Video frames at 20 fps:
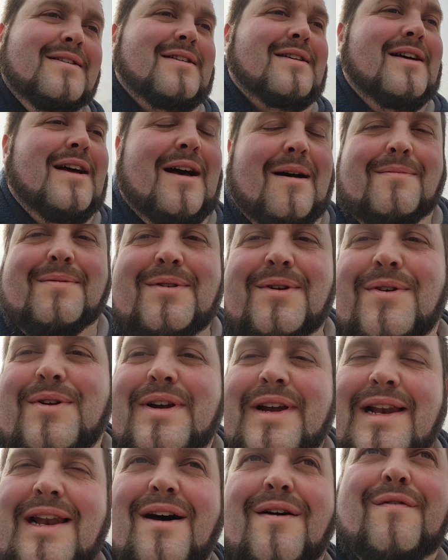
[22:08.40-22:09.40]

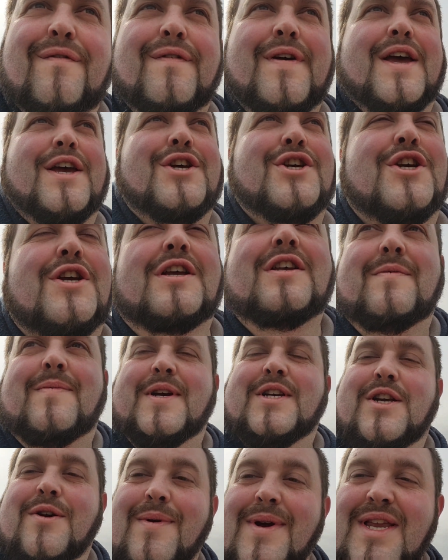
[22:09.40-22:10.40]
Absolutely love fish,
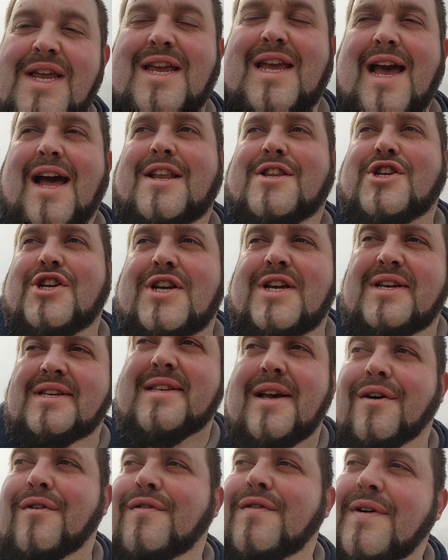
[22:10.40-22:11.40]
especially when you catch it
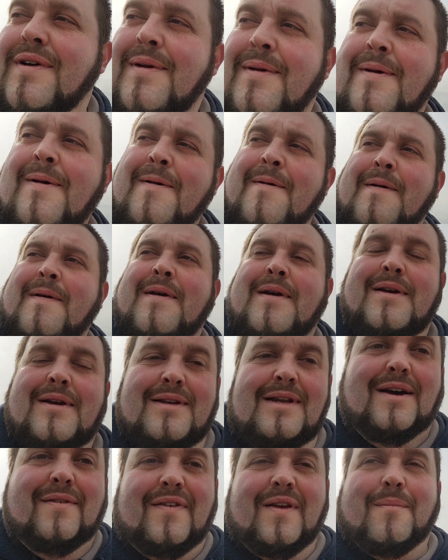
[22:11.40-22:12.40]
yourself.
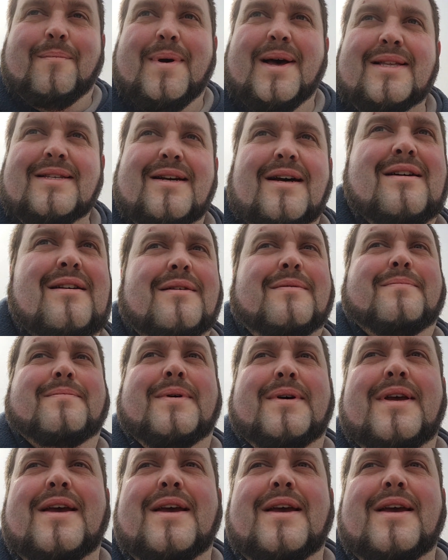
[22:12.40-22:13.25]
Nothing better. But